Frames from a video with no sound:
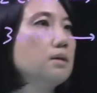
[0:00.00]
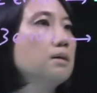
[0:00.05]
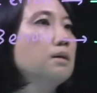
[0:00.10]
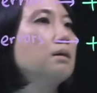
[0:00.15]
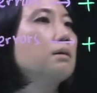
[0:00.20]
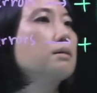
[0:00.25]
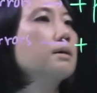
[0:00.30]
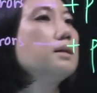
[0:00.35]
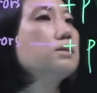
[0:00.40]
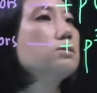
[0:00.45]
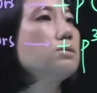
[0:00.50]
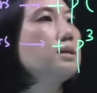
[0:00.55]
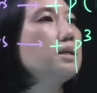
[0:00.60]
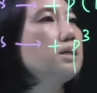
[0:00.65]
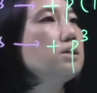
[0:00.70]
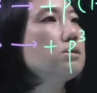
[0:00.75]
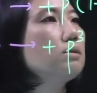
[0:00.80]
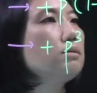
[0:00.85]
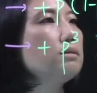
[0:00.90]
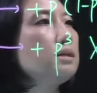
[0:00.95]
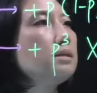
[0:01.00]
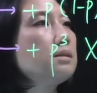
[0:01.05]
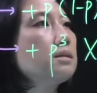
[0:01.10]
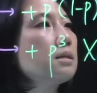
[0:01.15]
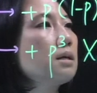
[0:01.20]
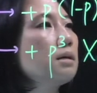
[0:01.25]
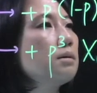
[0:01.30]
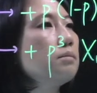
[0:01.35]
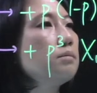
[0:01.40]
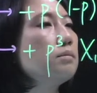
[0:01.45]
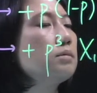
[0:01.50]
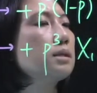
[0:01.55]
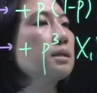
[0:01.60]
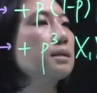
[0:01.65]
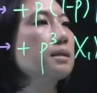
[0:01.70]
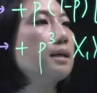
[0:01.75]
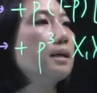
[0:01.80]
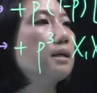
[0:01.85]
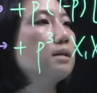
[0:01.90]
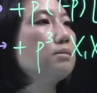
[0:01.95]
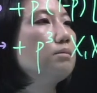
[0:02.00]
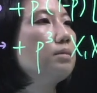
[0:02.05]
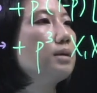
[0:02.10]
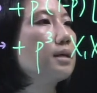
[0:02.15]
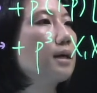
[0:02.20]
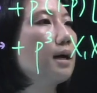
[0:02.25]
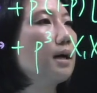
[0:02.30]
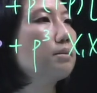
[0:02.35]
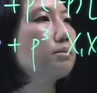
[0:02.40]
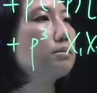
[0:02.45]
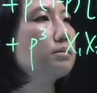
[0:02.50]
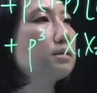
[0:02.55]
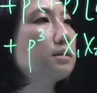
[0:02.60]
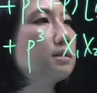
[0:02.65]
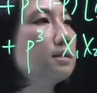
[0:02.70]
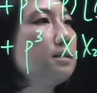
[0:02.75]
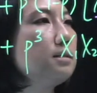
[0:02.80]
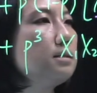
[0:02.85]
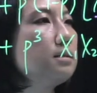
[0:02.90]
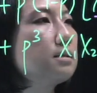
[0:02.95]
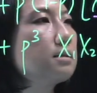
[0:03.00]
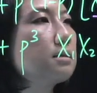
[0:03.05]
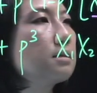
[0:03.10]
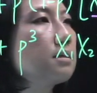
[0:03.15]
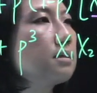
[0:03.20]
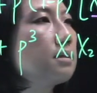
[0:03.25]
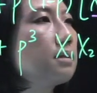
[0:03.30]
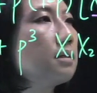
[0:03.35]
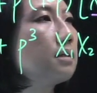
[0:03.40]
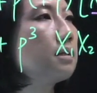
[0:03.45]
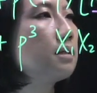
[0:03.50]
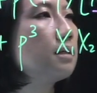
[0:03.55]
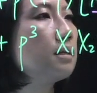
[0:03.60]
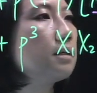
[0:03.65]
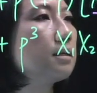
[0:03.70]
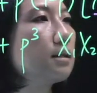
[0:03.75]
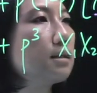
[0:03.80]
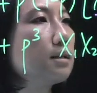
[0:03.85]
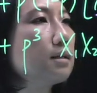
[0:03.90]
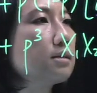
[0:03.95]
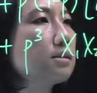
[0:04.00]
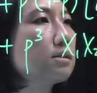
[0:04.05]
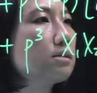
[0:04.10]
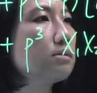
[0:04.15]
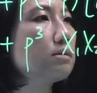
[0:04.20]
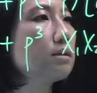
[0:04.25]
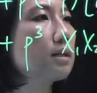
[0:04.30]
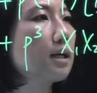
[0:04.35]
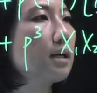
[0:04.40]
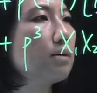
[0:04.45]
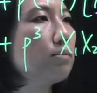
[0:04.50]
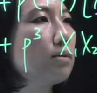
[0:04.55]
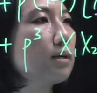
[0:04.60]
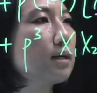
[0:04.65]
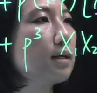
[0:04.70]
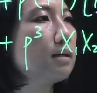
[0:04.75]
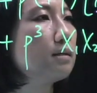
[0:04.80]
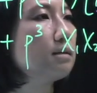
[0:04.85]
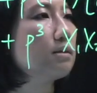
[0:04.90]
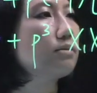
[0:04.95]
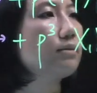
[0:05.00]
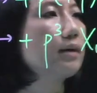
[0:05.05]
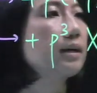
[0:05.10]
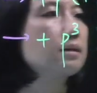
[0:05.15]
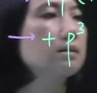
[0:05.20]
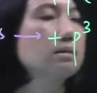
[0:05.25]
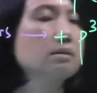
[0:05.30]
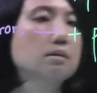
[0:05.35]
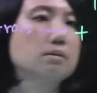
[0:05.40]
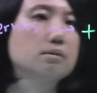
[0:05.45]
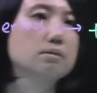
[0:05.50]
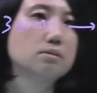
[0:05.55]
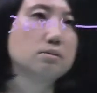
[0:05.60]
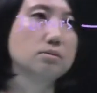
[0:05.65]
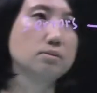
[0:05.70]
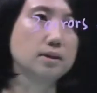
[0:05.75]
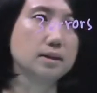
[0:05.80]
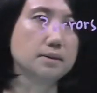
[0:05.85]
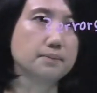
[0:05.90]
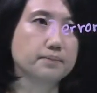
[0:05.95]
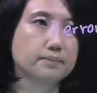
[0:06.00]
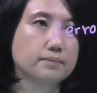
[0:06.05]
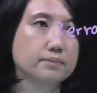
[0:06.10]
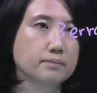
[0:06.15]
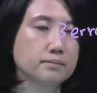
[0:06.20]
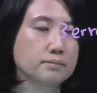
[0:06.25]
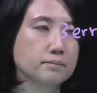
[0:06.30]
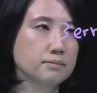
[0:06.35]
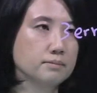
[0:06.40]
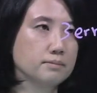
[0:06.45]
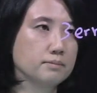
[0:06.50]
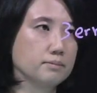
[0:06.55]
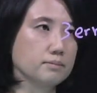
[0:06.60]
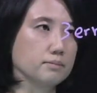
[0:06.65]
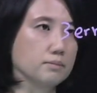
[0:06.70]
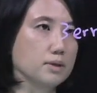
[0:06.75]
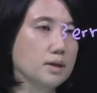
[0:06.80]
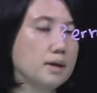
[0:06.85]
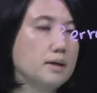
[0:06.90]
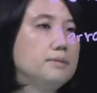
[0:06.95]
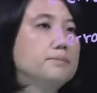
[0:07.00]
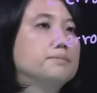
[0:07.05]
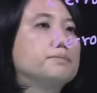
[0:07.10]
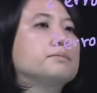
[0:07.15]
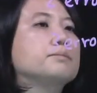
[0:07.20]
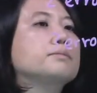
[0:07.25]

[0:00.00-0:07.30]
Okay, so each of these terms again becomes this. Yeah, so again we gain a factor of 3. Okay.